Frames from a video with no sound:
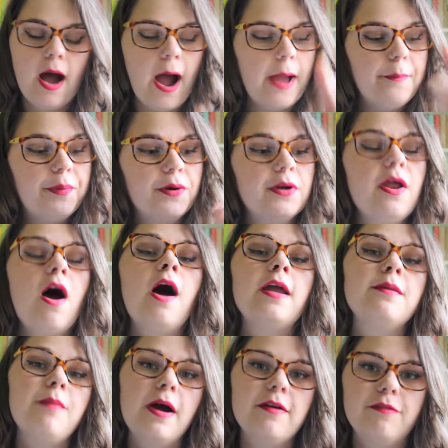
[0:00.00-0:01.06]
I put
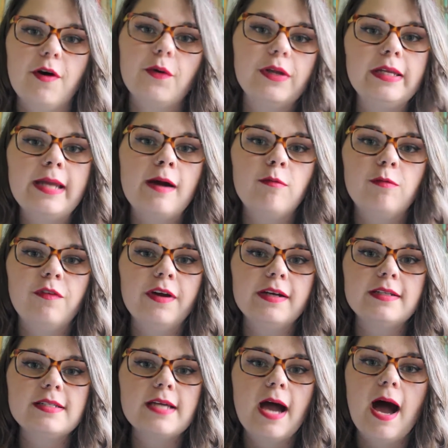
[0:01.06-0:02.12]
on my voting
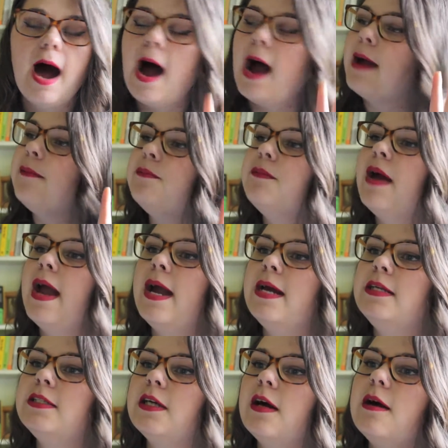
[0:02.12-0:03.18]
outfit, I
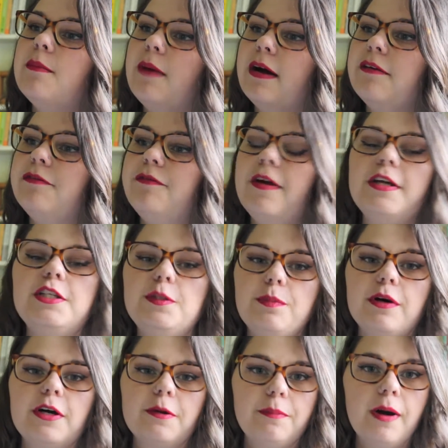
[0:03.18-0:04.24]
made my
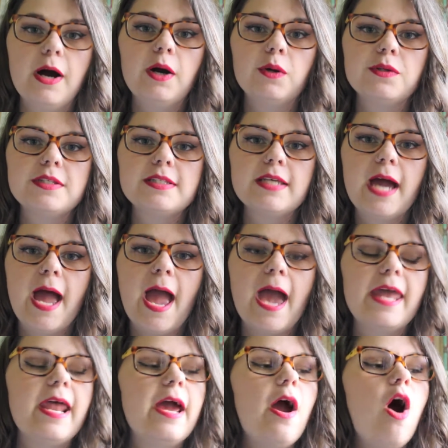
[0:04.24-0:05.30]
Facebook posts,
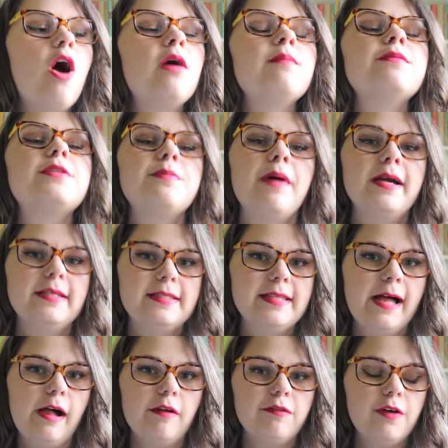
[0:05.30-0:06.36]
and I armed
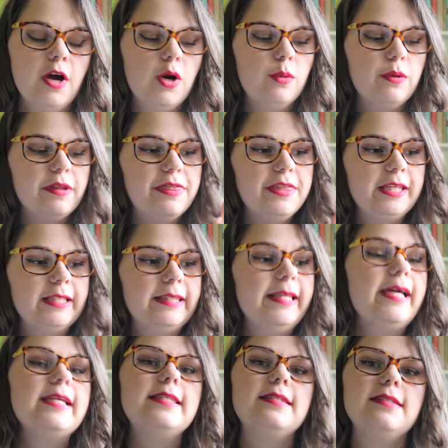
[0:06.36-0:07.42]
myself with the
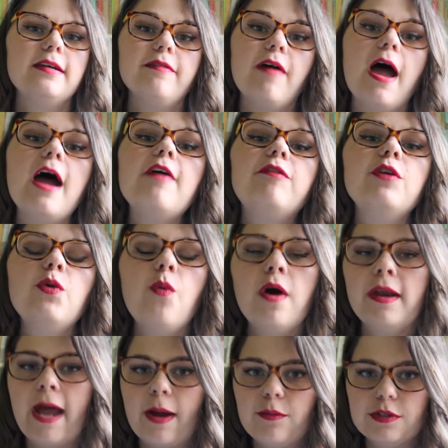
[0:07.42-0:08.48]
list of
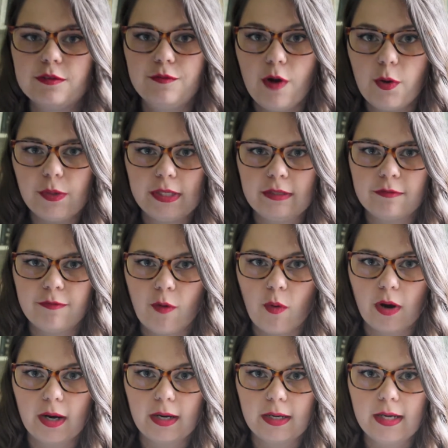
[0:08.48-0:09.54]
everyone I was voting
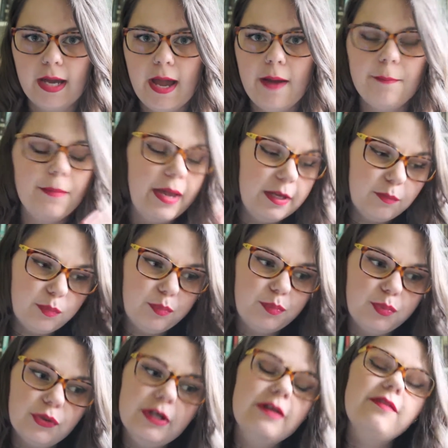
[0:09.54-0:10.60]
for, made
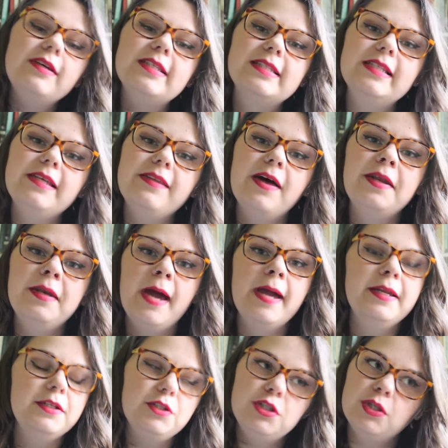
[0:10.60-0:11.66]
previously that
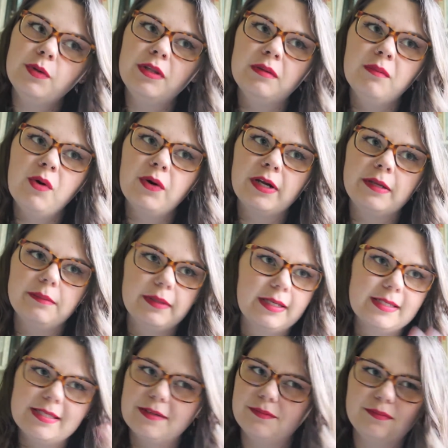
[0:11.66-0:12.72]
night at 2 in the morning
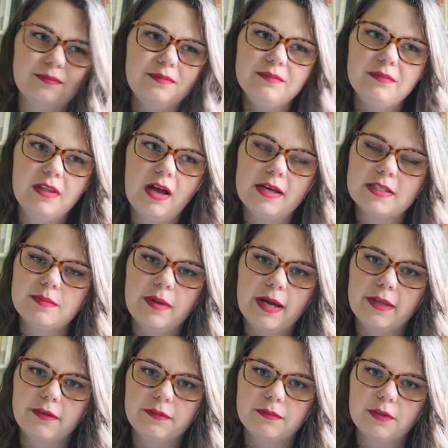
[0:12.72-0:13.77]
because I lost
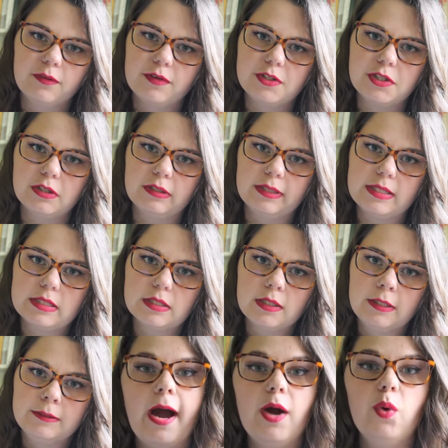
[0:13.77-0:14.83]
my other original list.
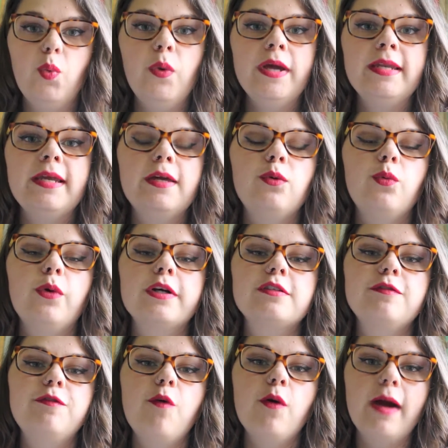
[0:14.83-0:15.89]
I went and worked
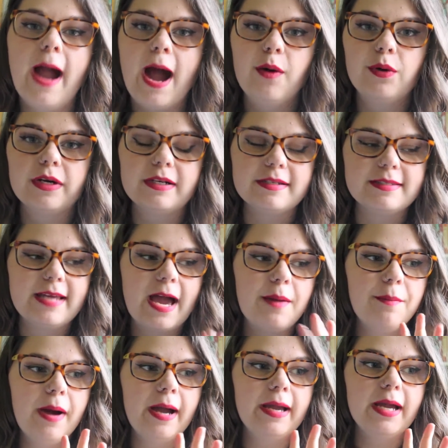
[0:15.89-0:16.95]
four hours
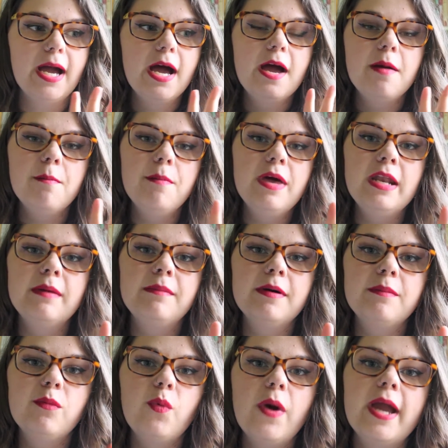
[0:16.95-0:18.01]
at my
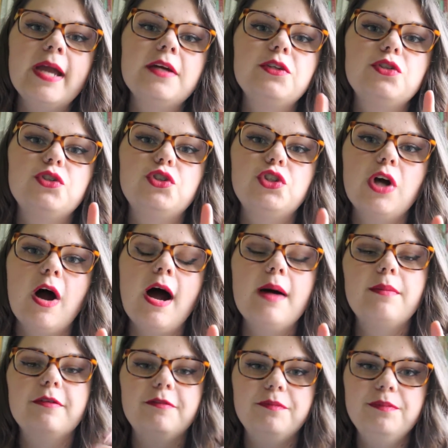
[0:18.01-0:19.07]
minimum wage
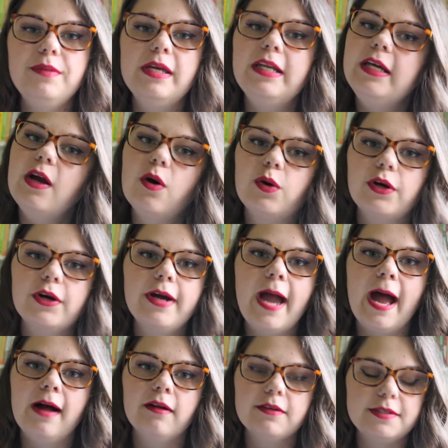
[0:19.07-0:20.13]
job of mediocre
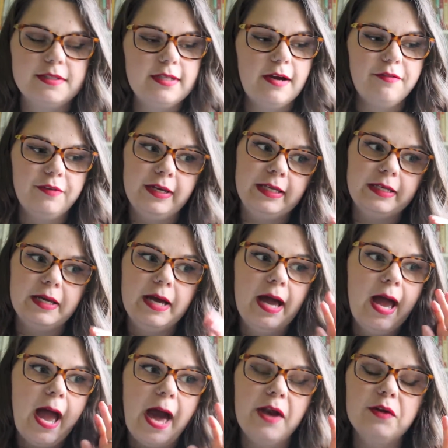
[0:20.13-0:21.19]
hell stuffing
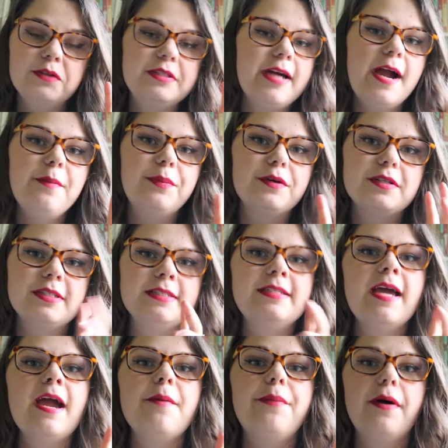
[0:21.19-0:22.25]
adult diapers and
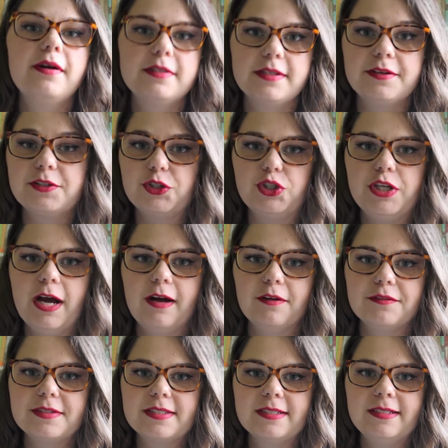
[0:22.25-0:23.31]
tampons onto
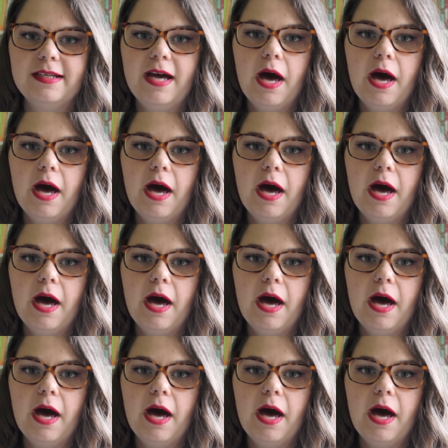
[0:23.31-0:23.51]
shelves.